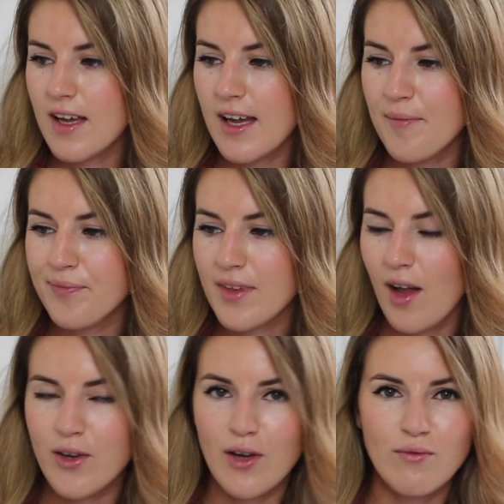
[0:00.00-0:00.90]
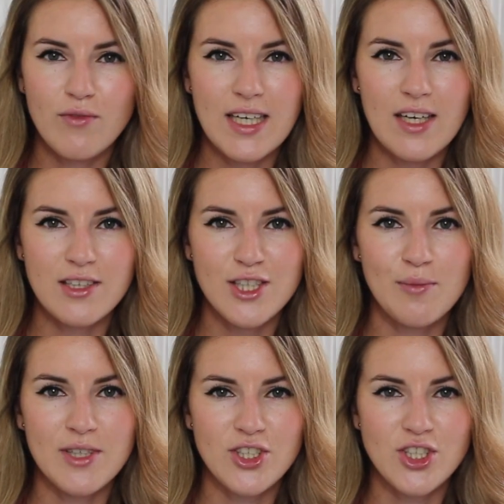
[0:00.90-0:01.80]
Um, I don't really like
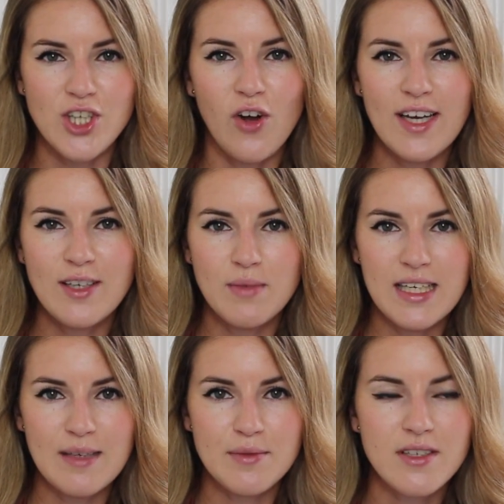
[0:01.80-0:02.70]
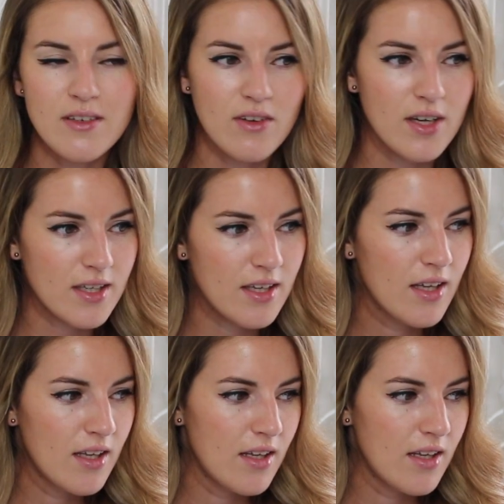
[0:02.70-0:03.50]
too much shine on my lips. I don't like